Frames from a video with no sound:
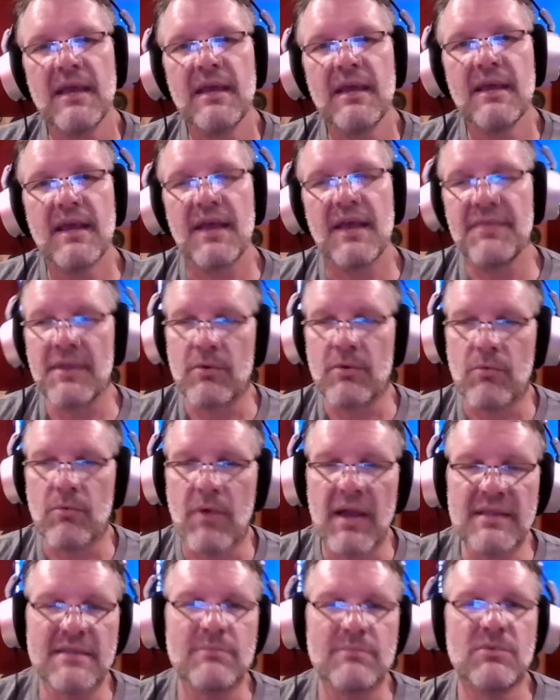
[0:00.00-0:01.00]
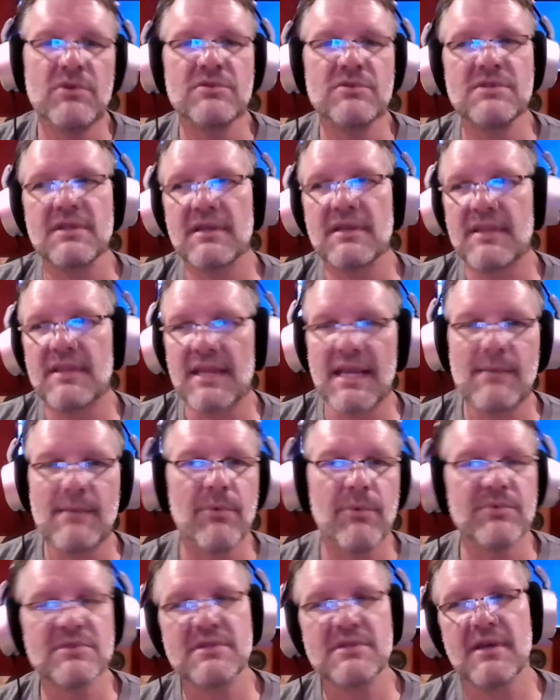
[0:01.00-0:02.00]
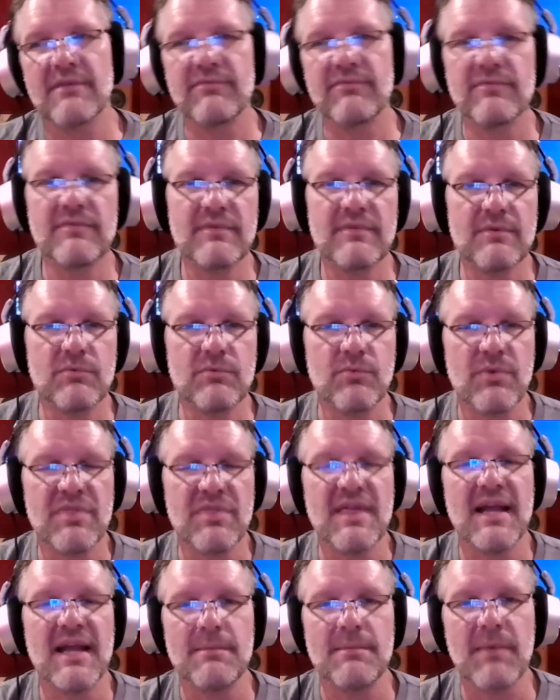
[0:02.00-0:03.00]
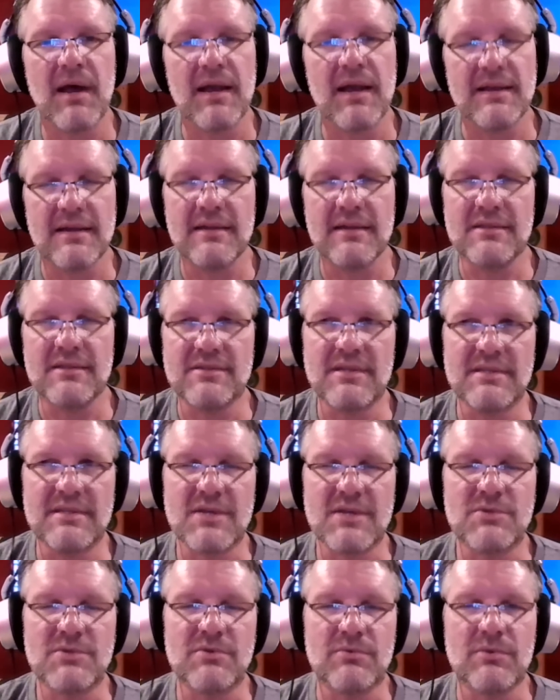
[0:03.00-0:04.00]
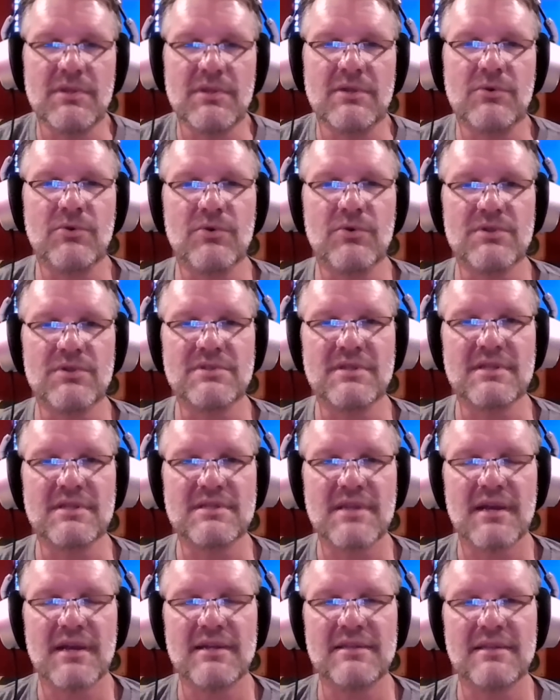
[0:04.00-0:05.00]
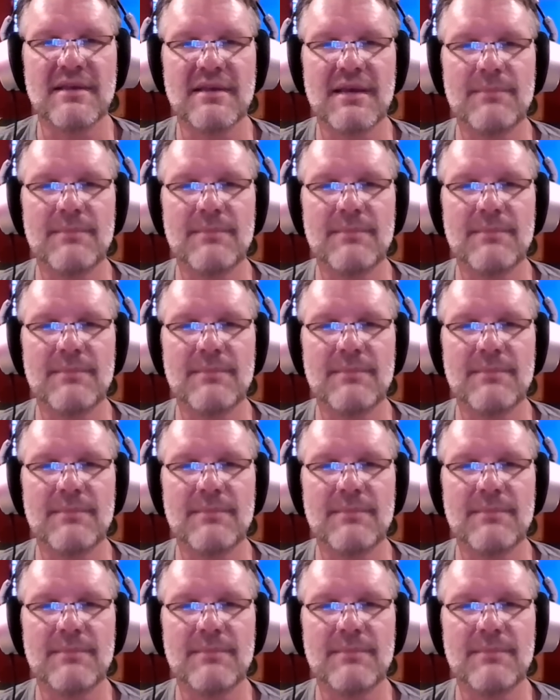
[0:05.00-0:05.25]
and they write the music and they come up with stuff with that in mind. And it's actually really cool. It's an exciting time.